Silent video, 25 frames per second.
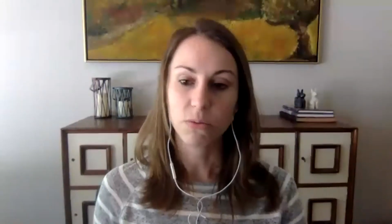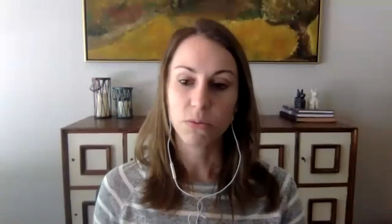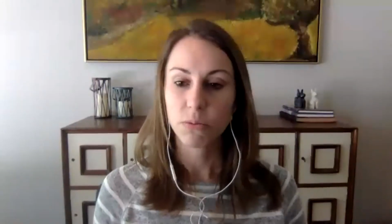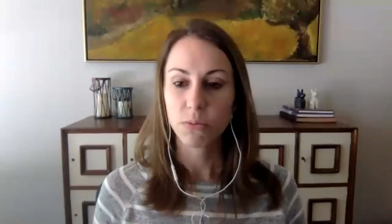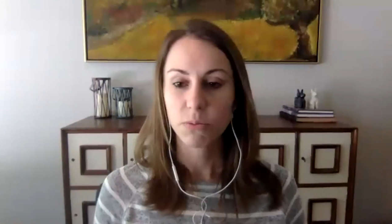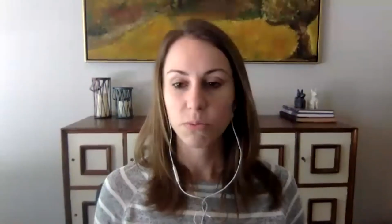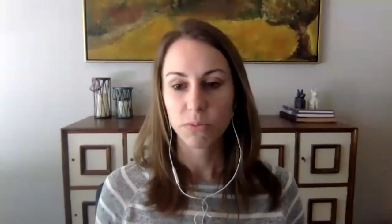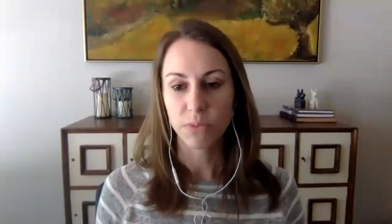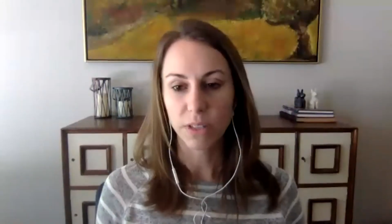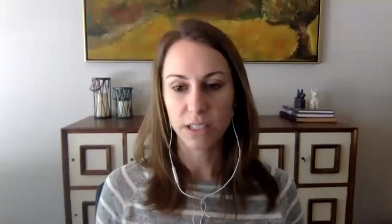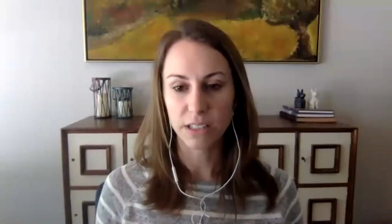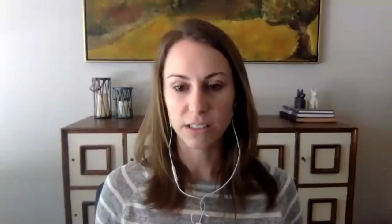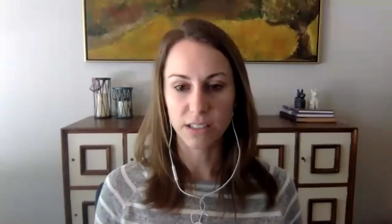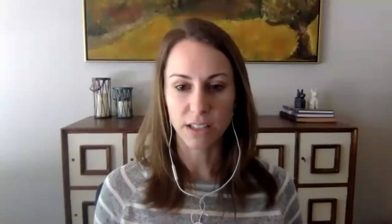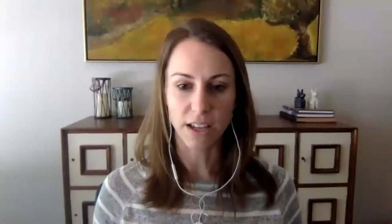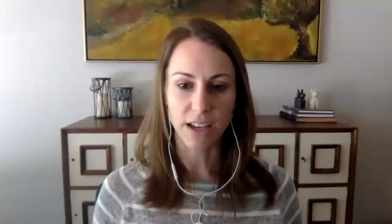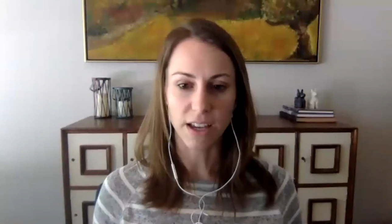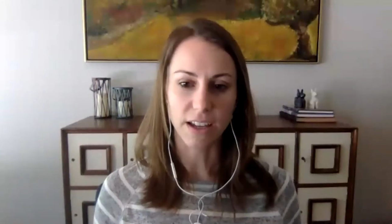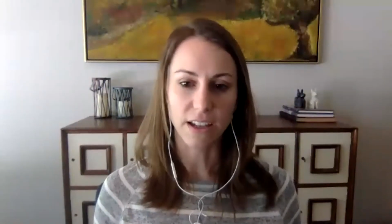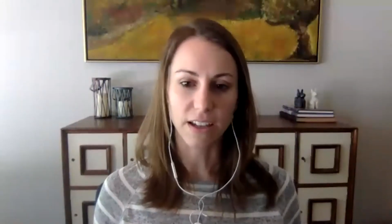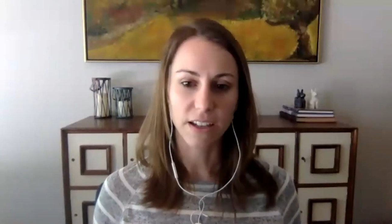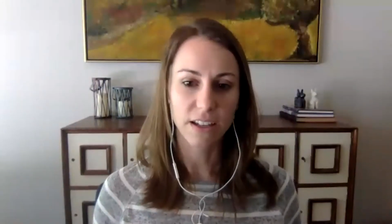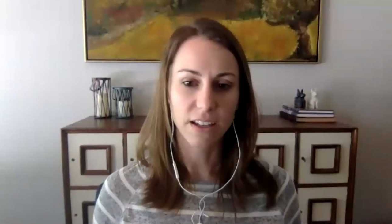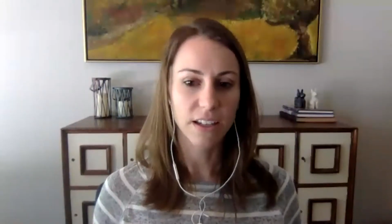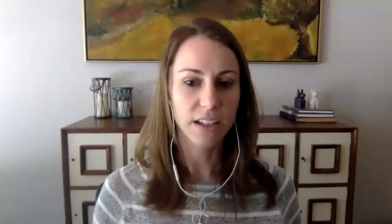Things
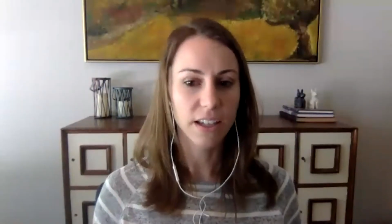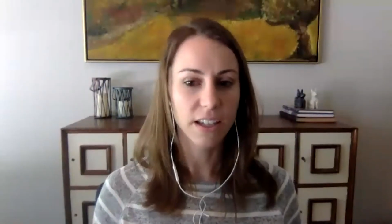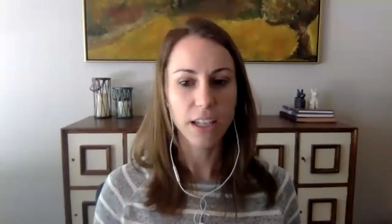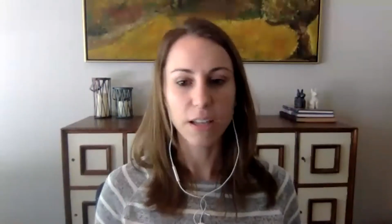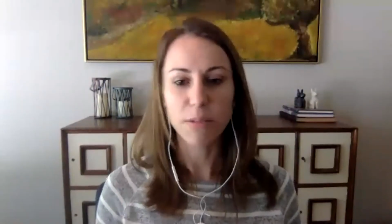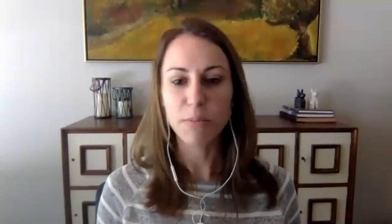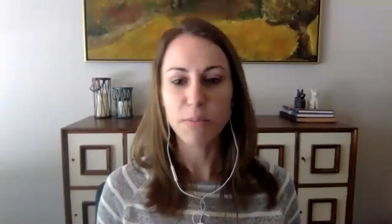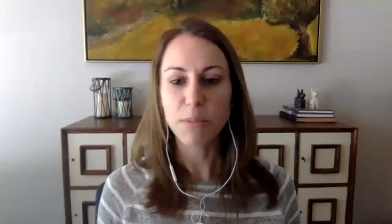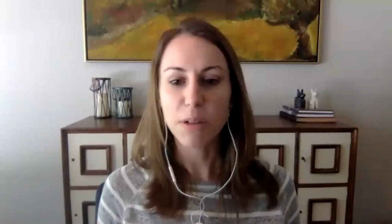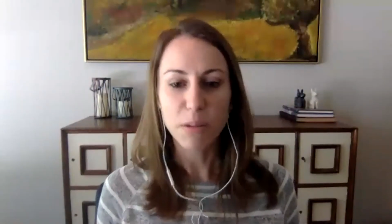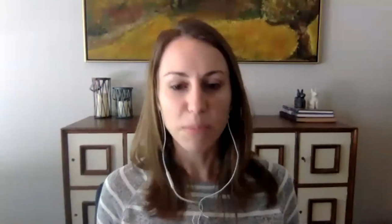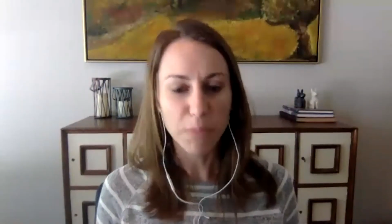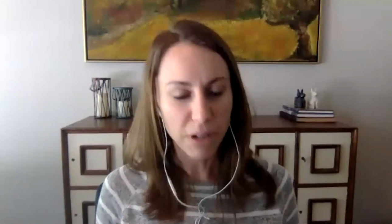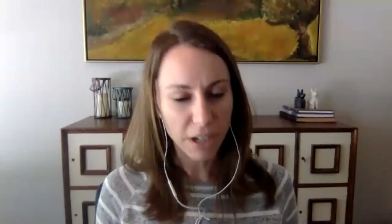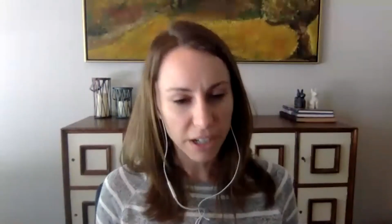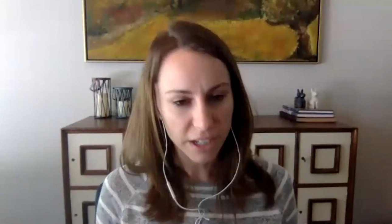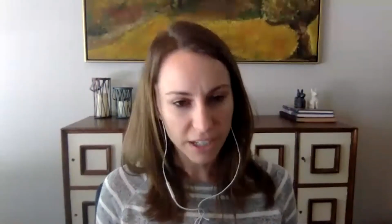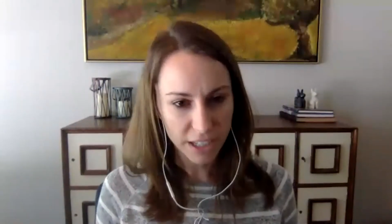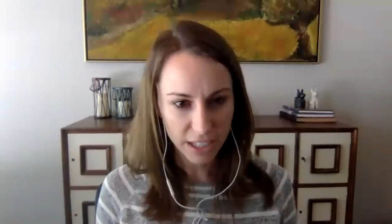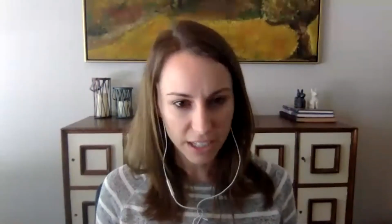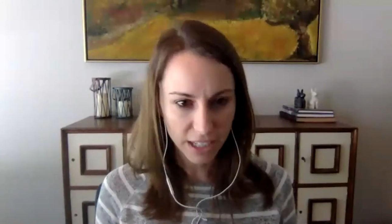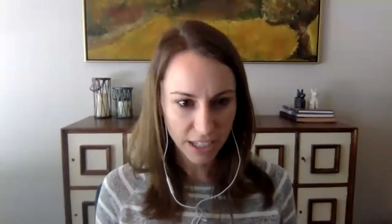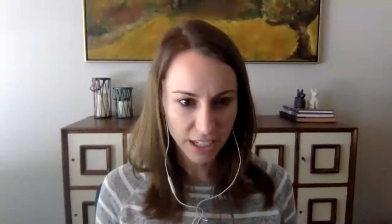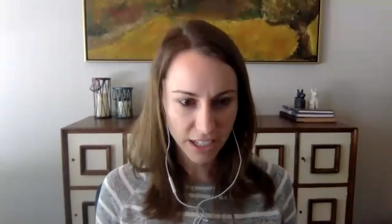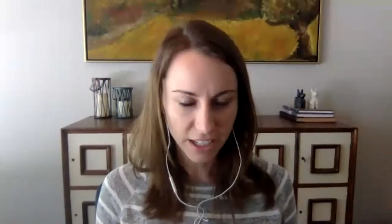like email
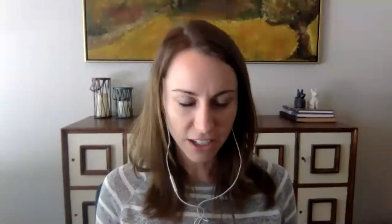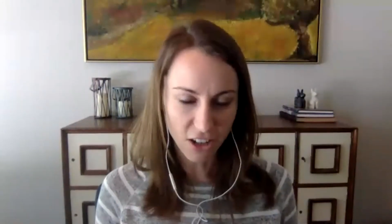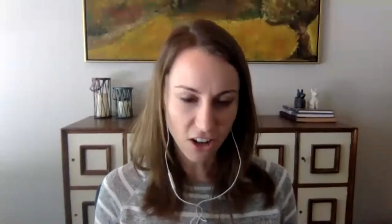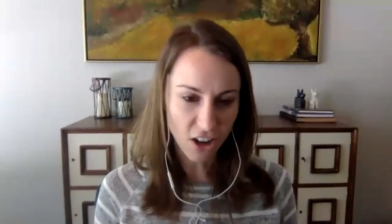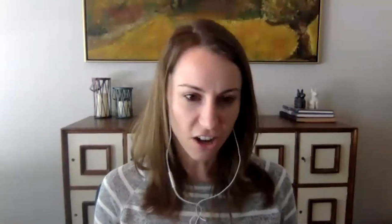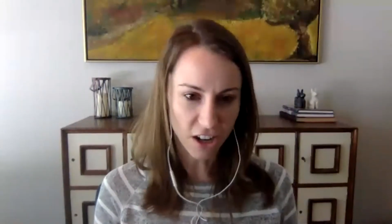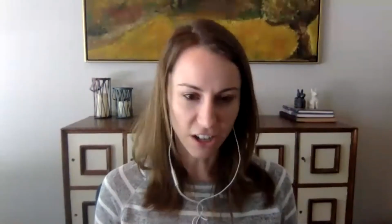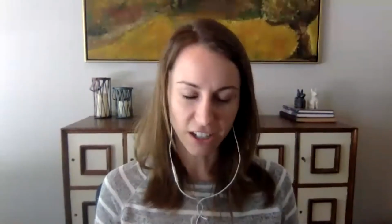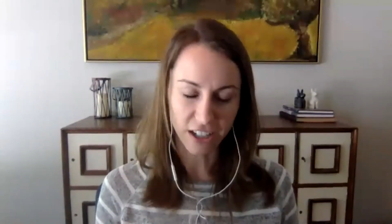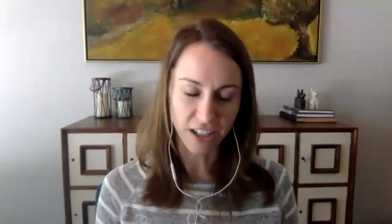marketing and